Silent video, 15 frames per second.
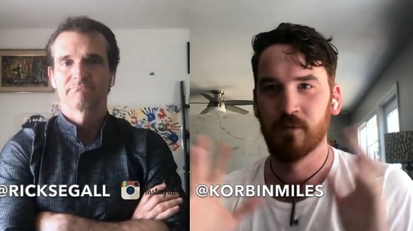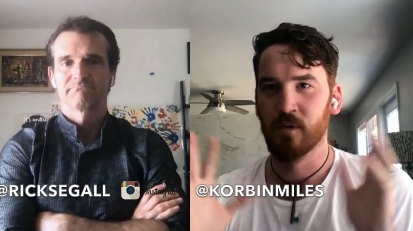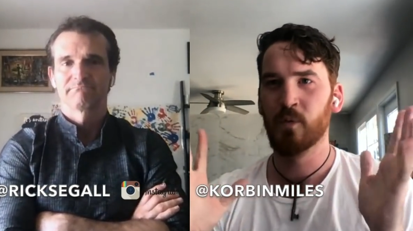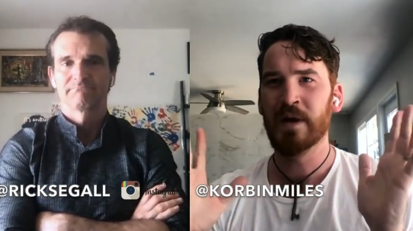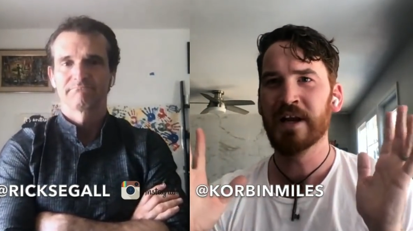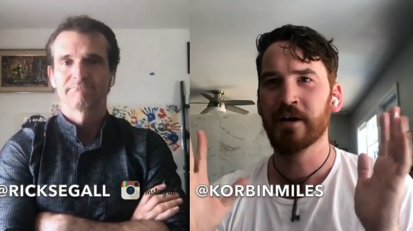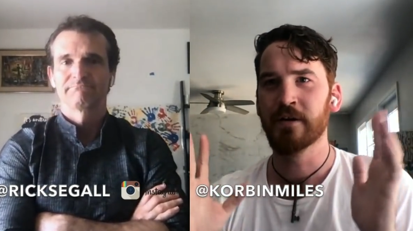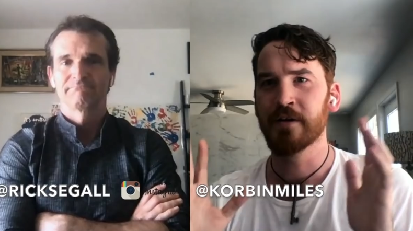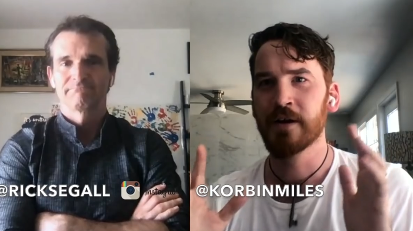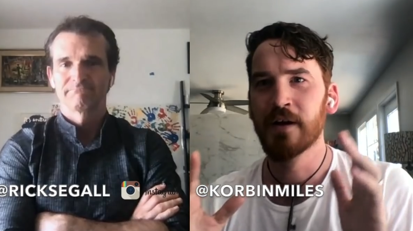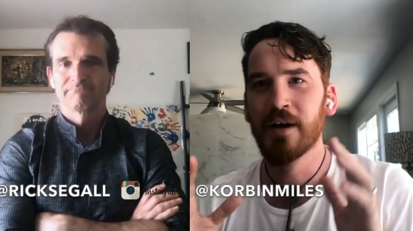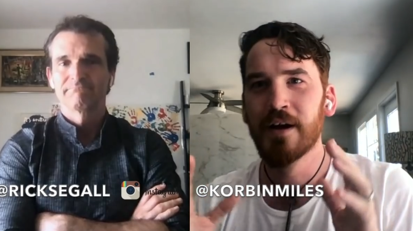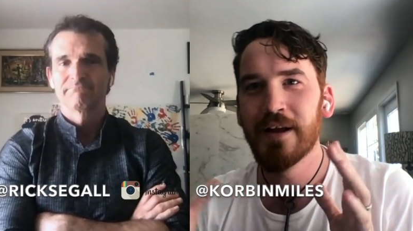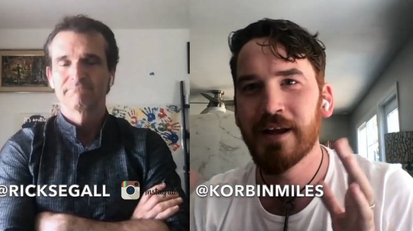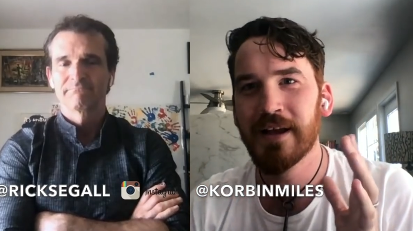Speaker 1: Weird.
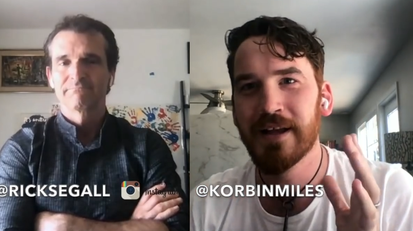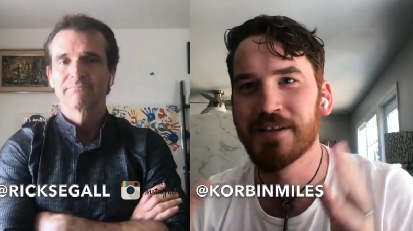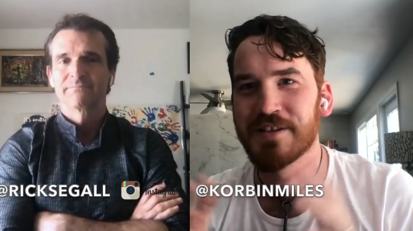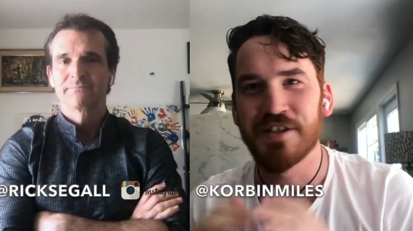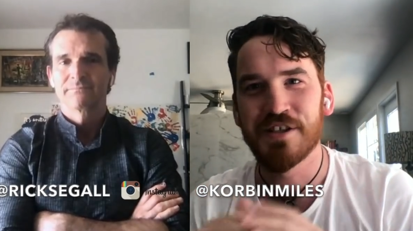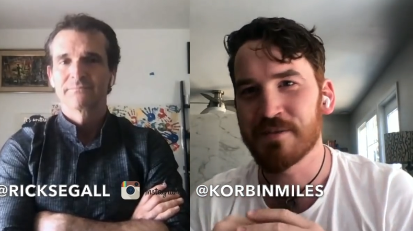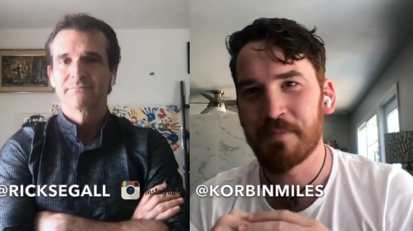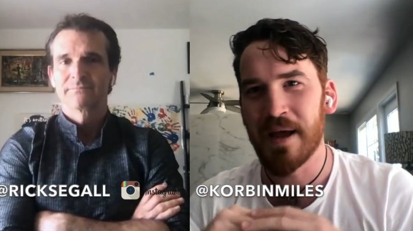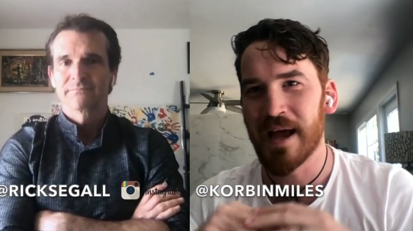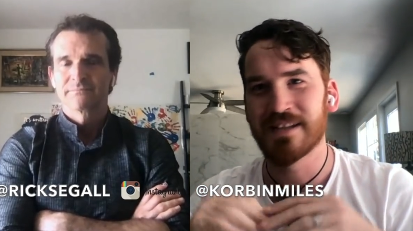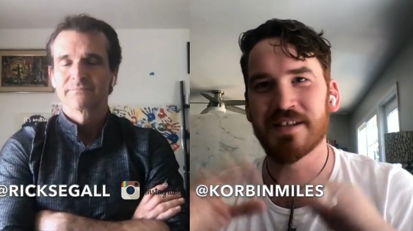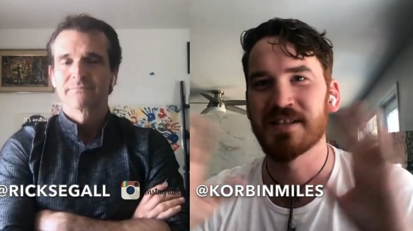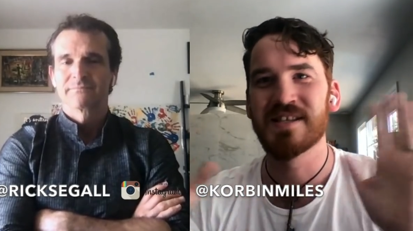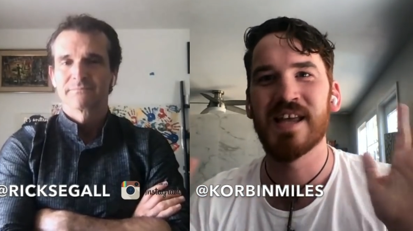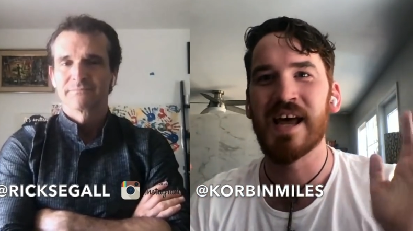Yeah, it's just
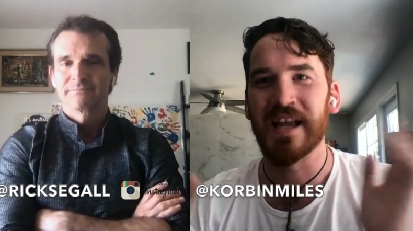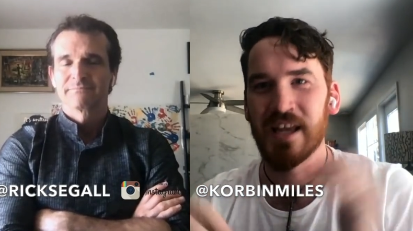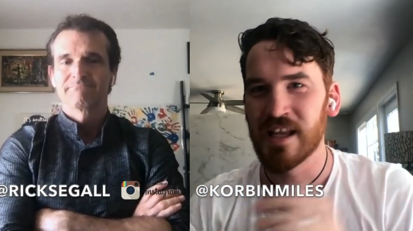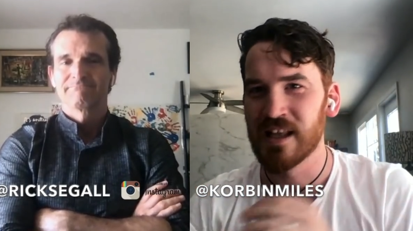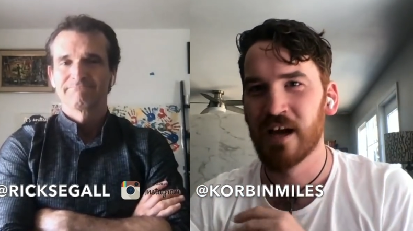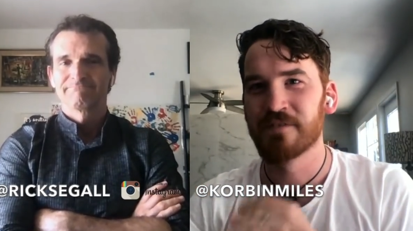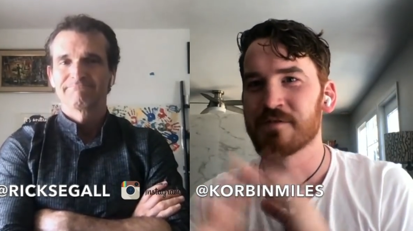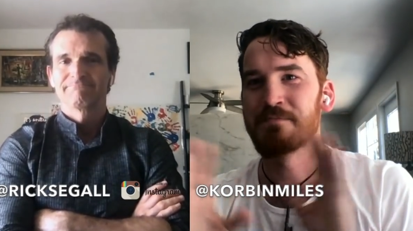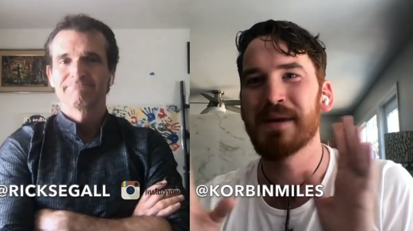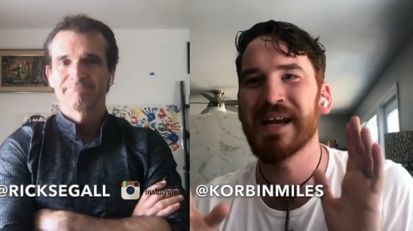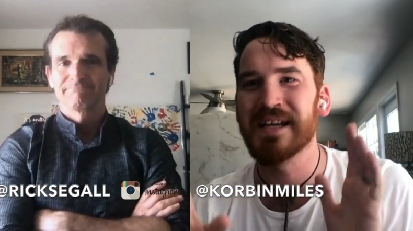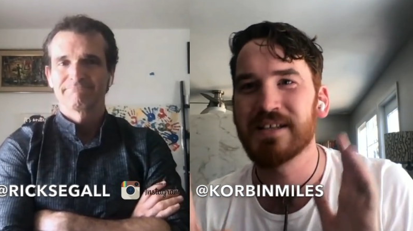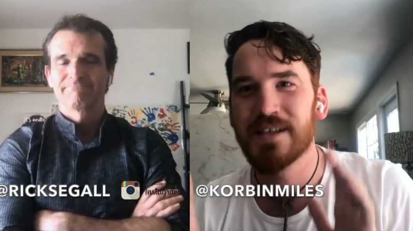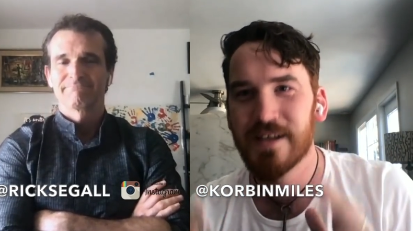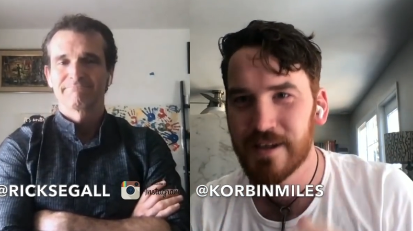that's his thing. He loves
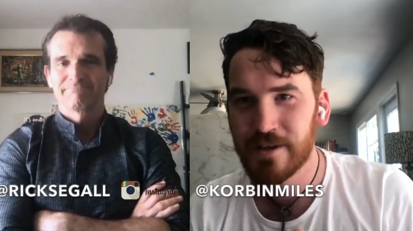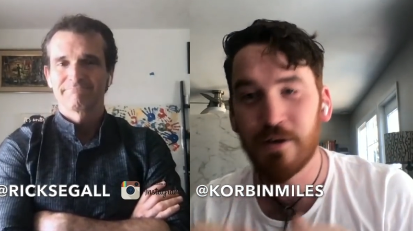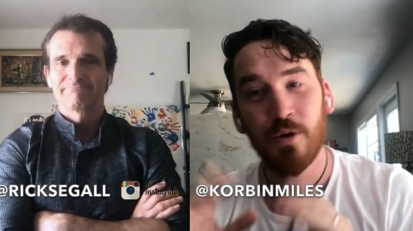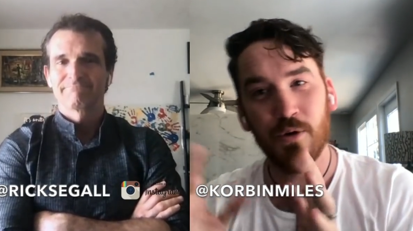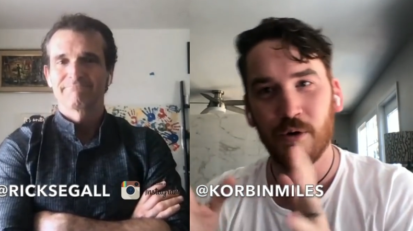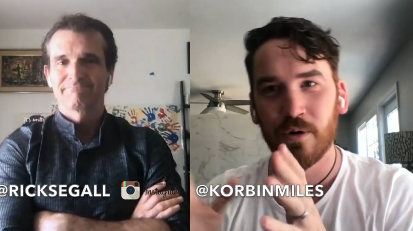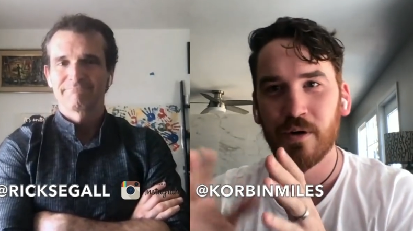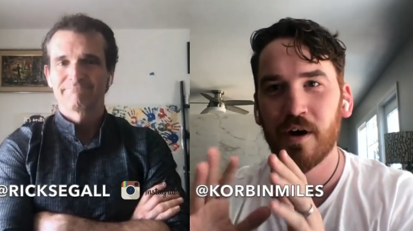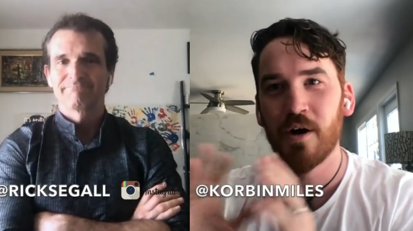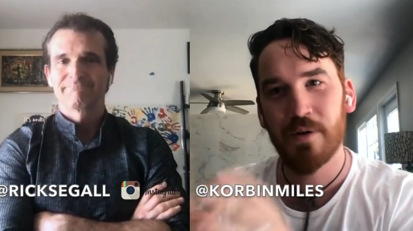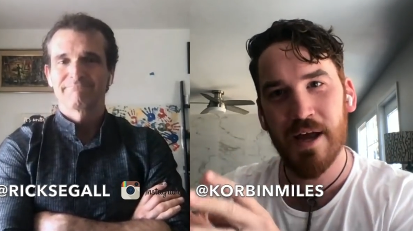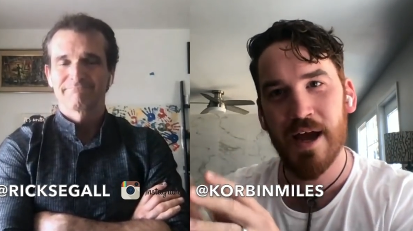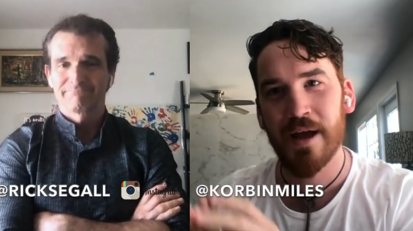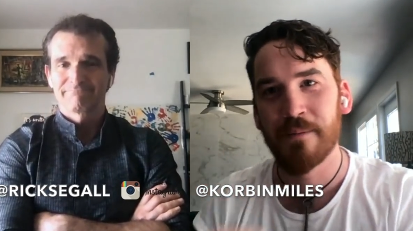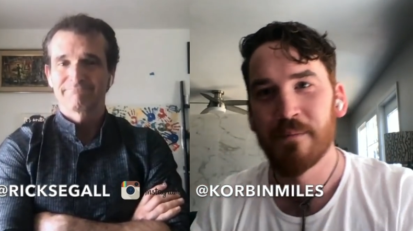meat. Cool.
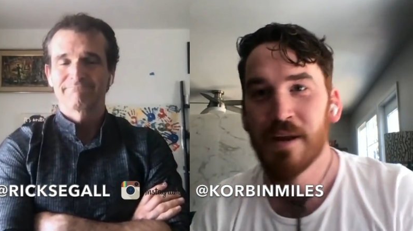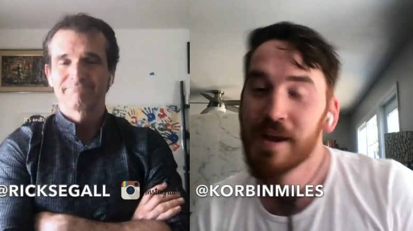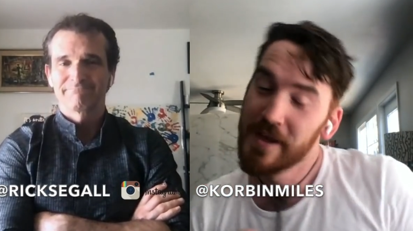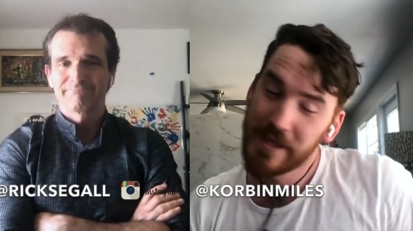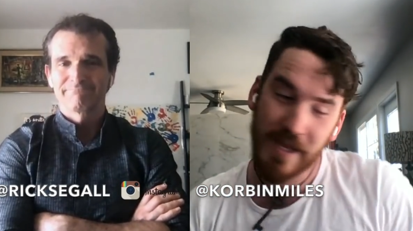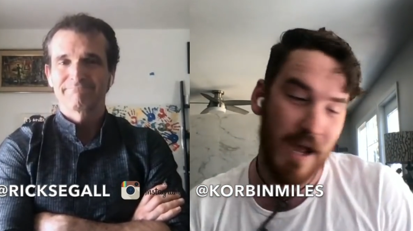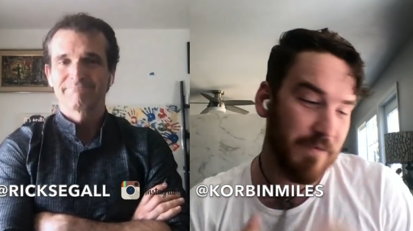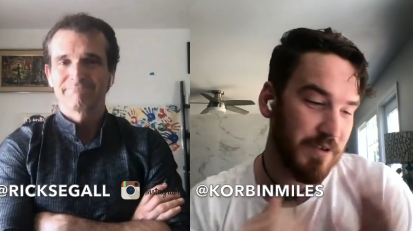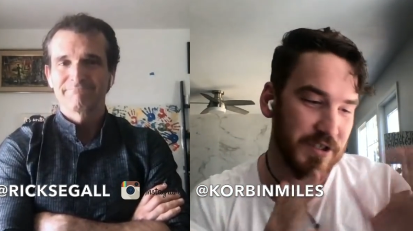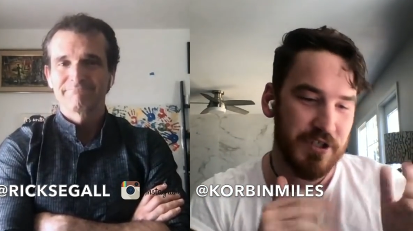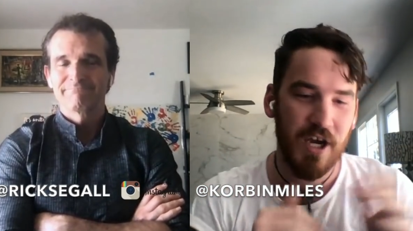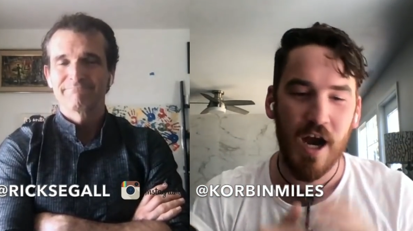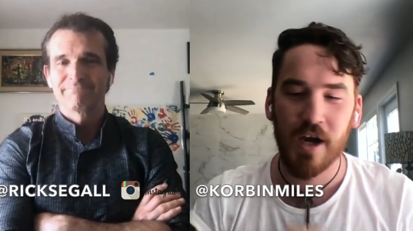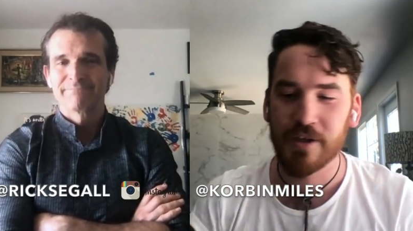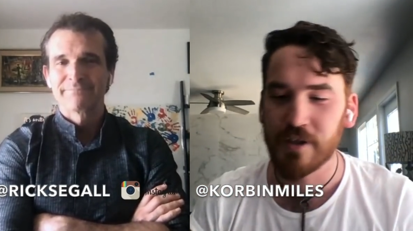Okay. You have this
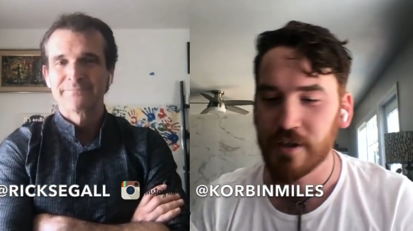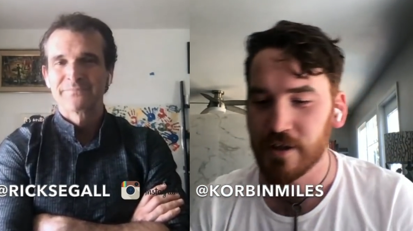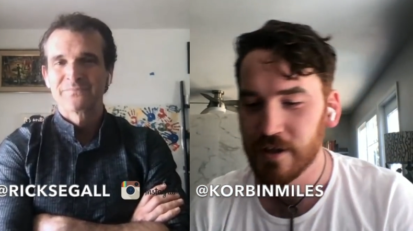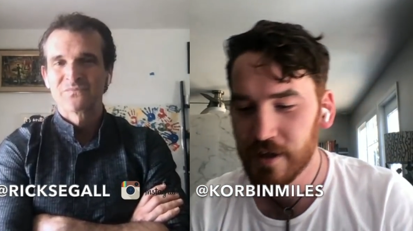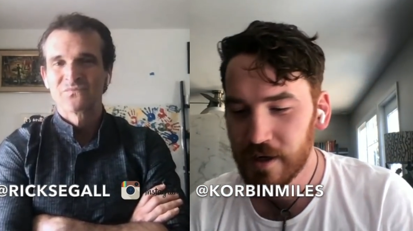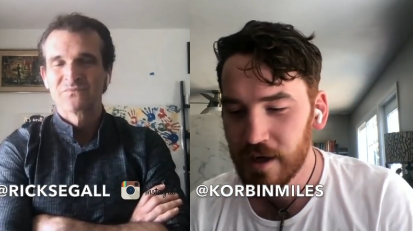doctor.